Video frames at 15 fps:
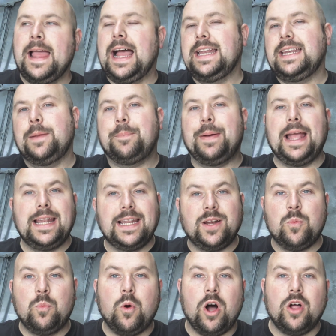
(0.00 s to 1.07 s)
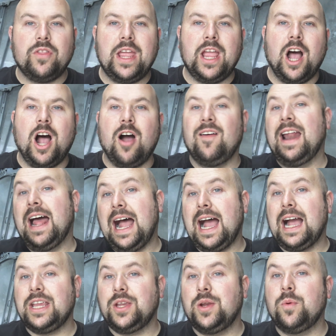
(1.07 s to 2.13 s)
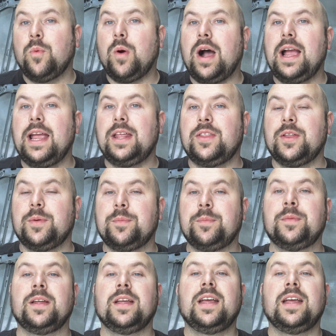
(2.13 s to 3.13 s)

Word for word: and depending on what they are and how you wire them,